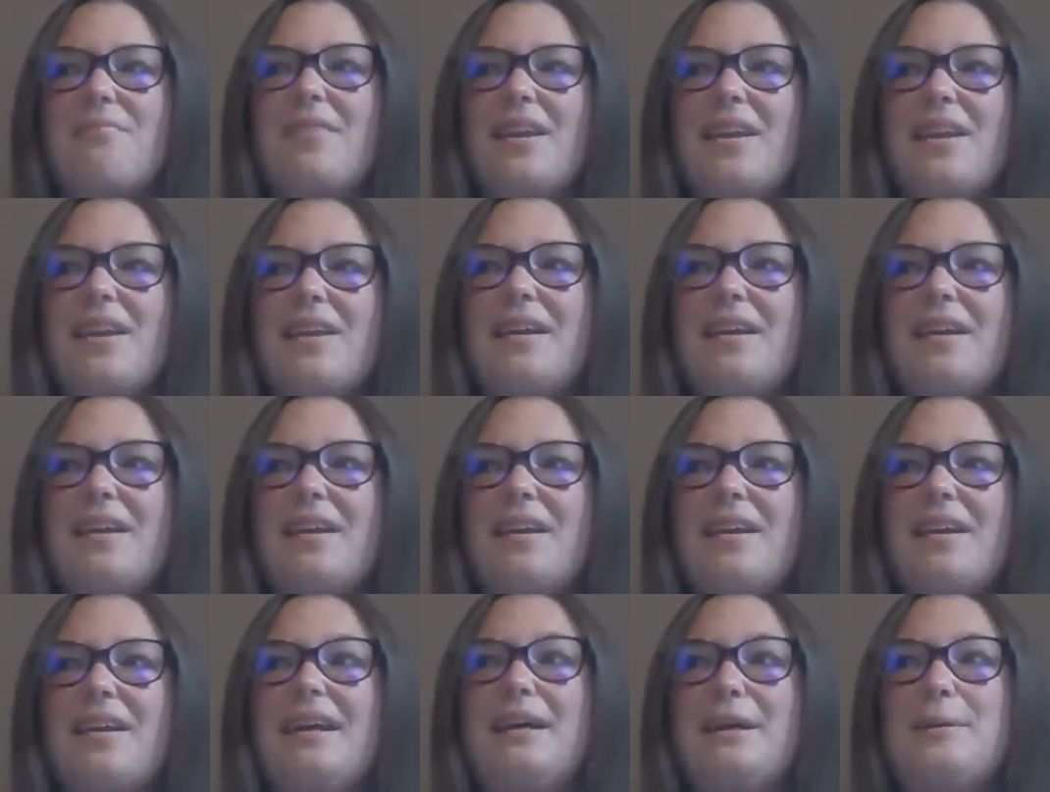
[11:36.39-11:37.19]

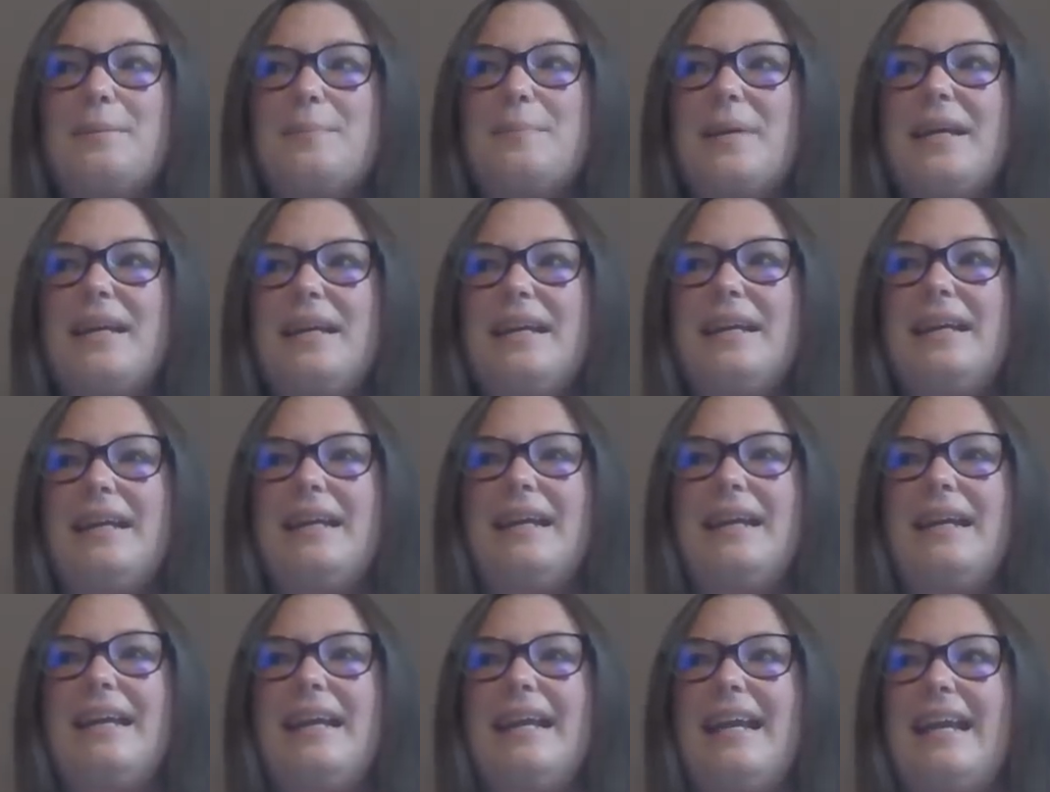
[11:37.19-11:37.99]
Um,
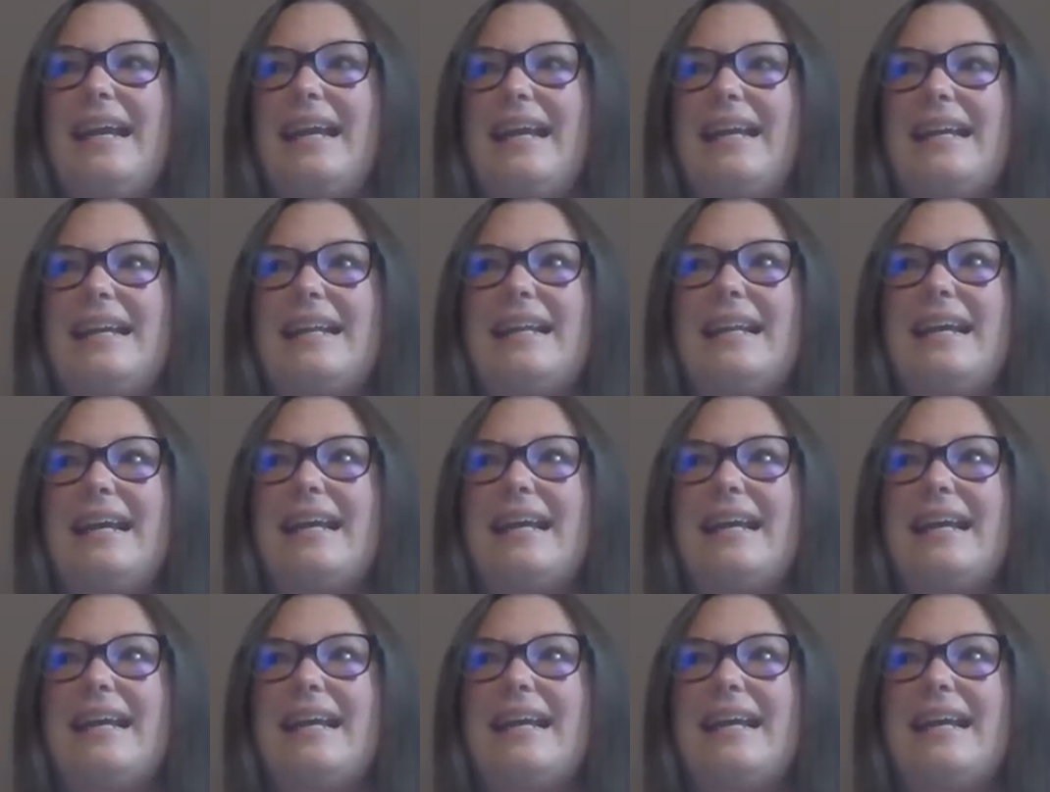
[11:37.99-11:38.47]
and